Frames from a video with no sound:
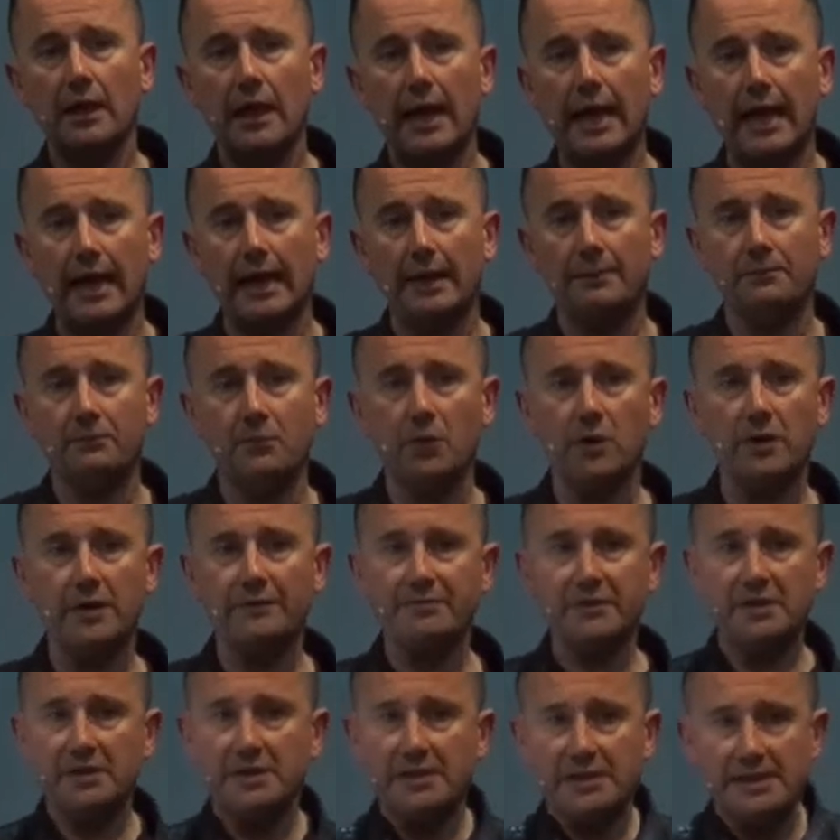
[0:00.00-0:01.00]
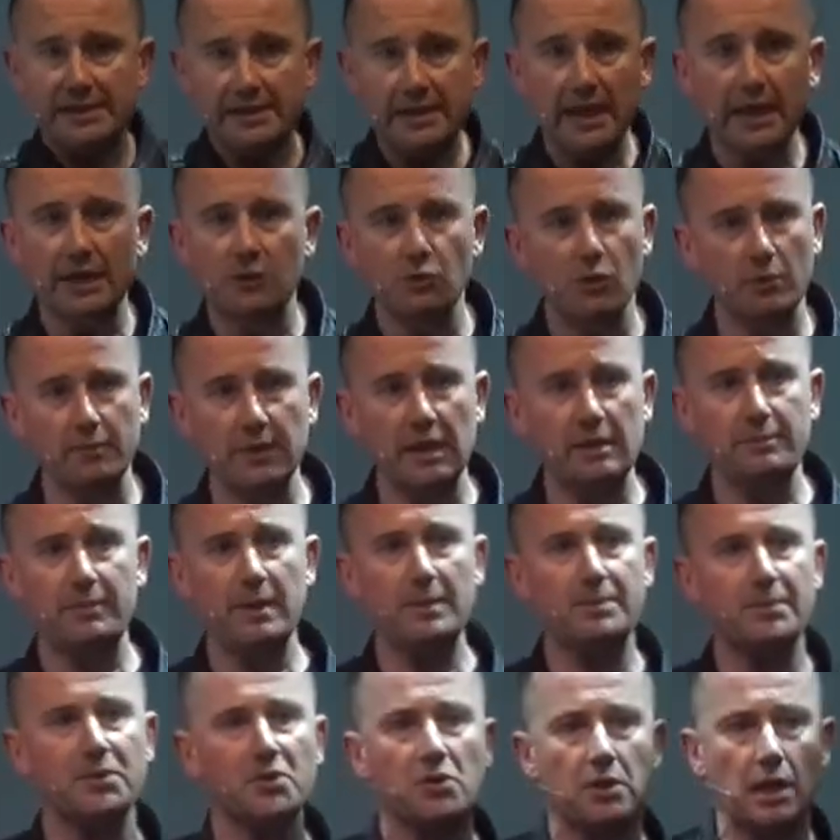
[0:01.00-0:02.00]
Um, we're living in a society where many
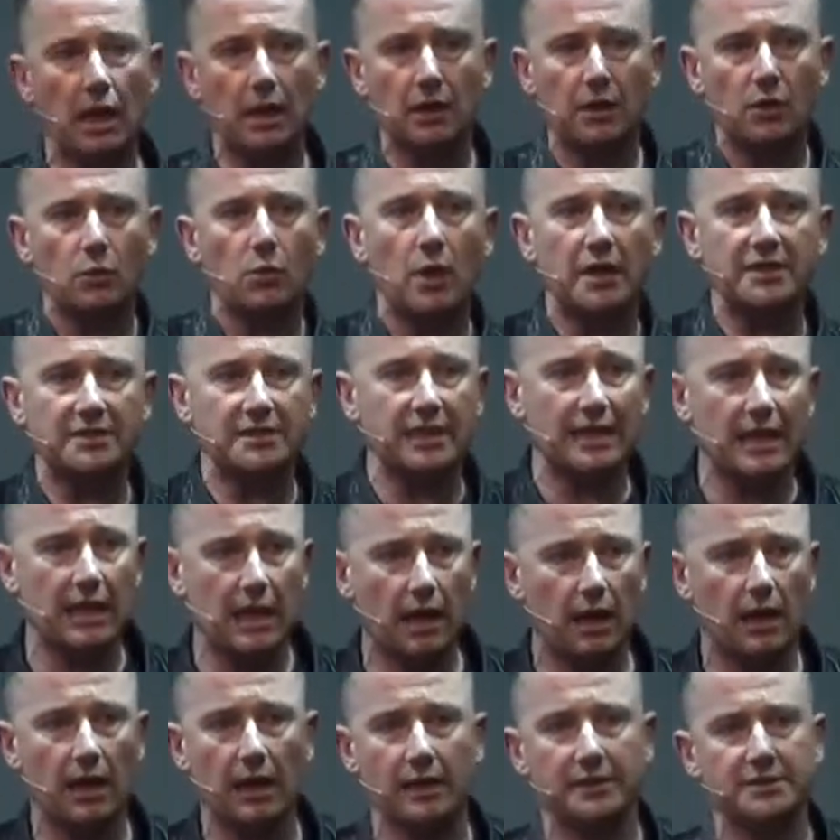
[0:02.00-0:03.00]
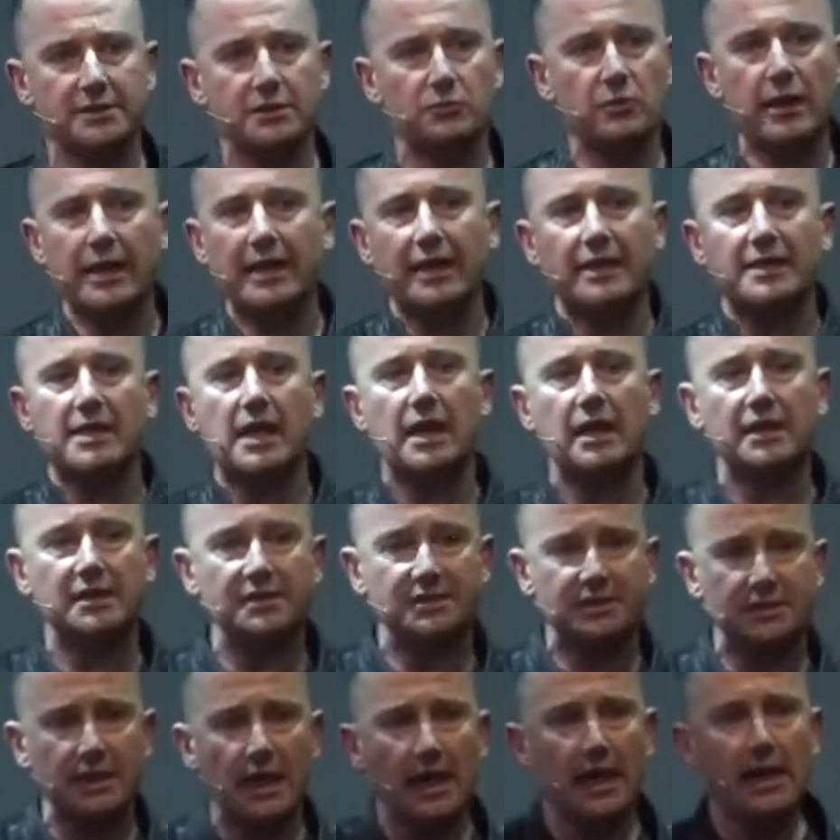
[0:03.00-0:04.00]
people no longer want to, uh, to
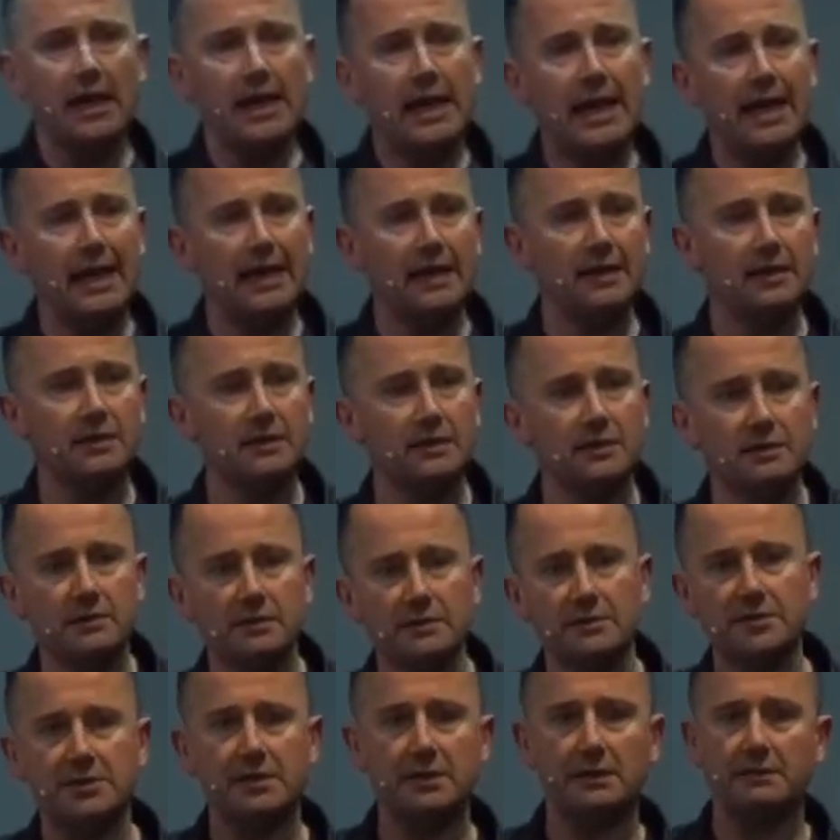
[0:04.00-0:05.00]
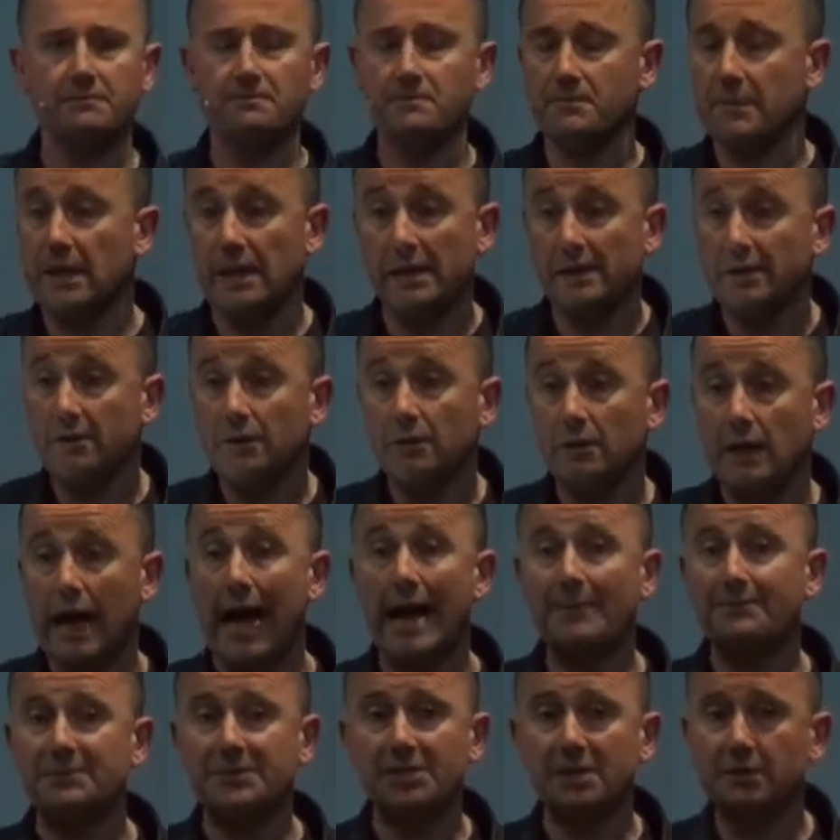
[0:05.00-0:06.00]
recognize, uh, you know,
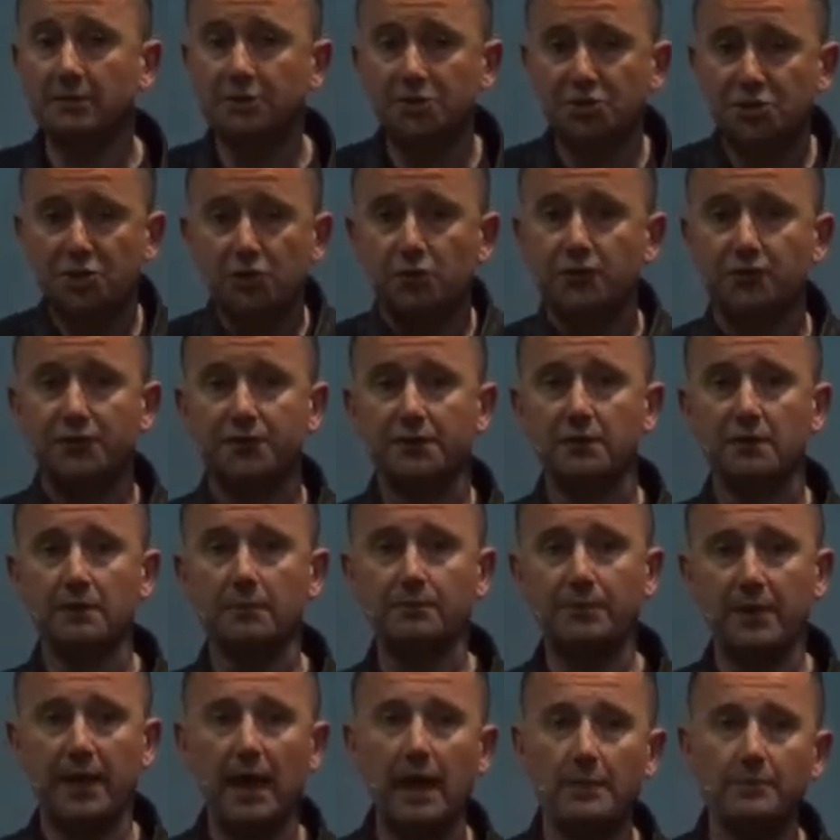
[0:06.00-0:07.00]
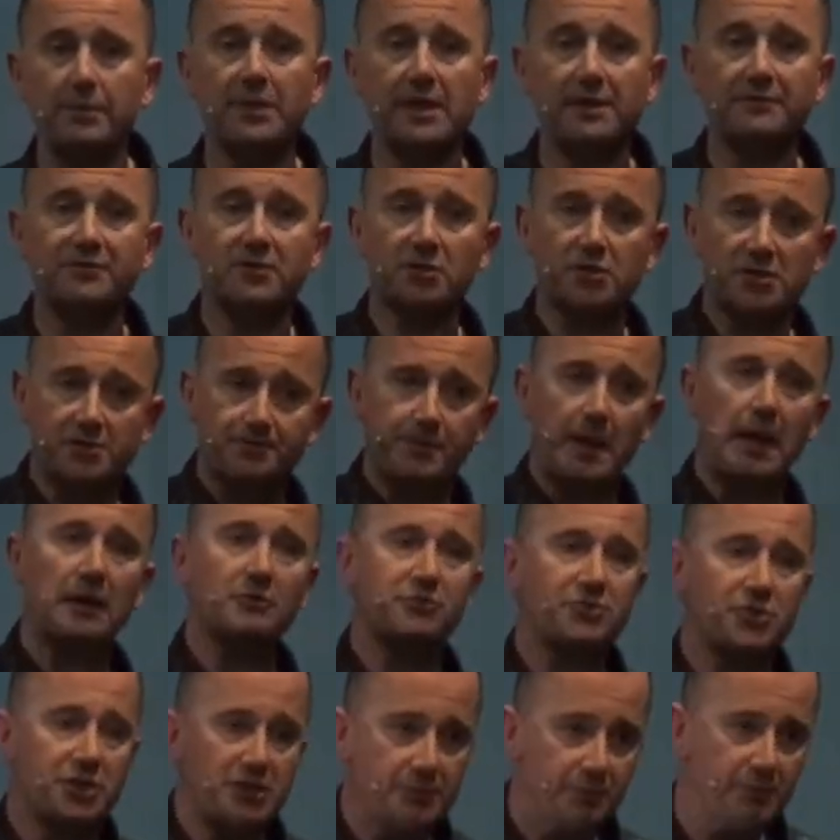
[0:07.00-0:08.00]
absolute truth. But I believe there's
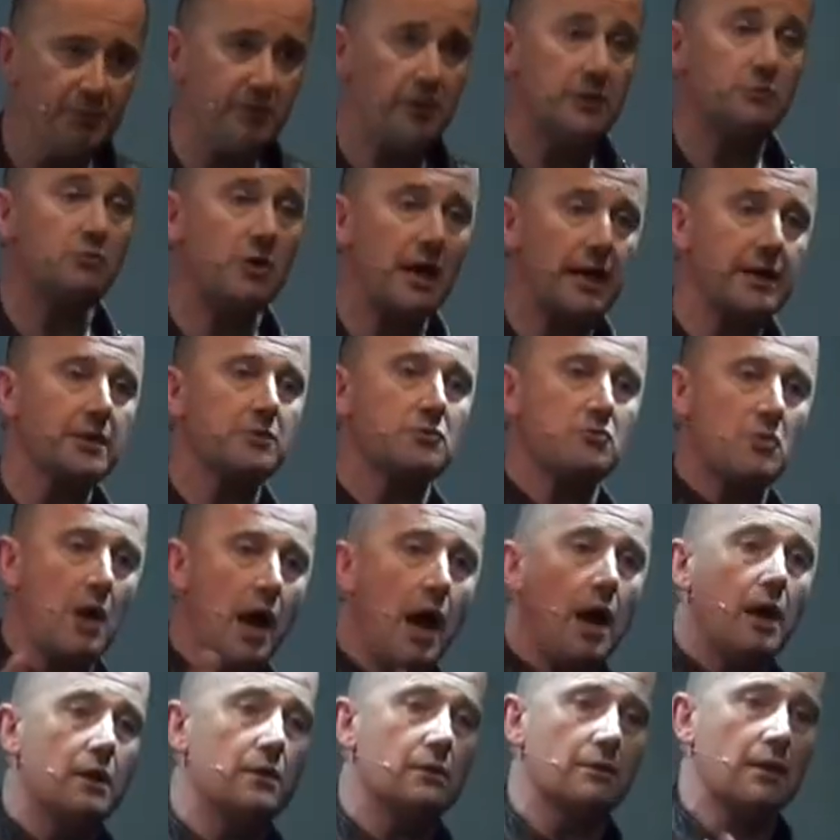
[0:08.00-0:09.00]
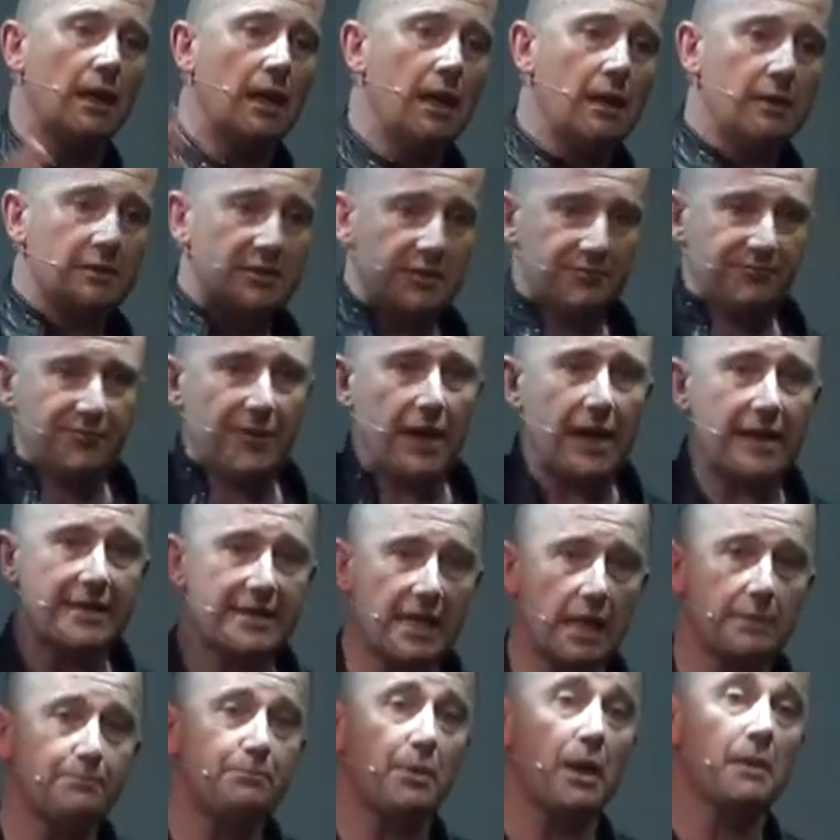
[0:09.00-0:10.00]
boundaries between right and wrong, defined
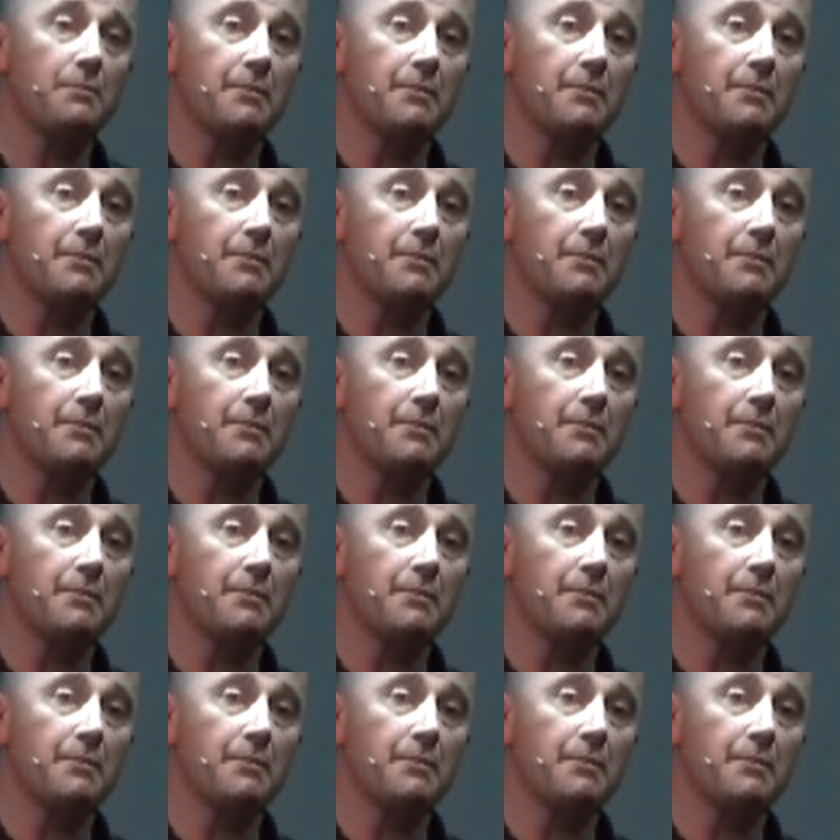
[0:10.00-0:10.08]
not by